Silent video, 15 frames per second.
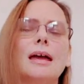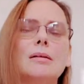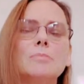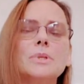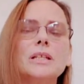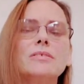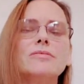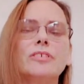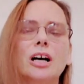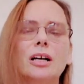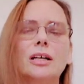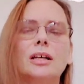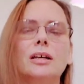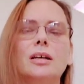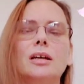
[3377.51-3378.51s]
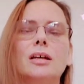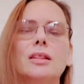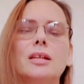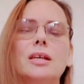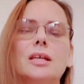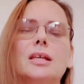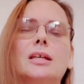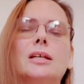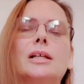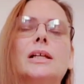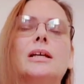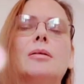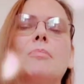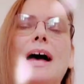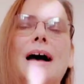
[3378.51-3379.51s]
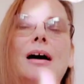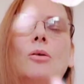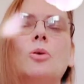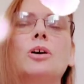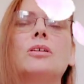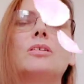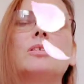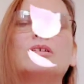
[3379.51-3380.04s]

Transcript: amplifying the healing power.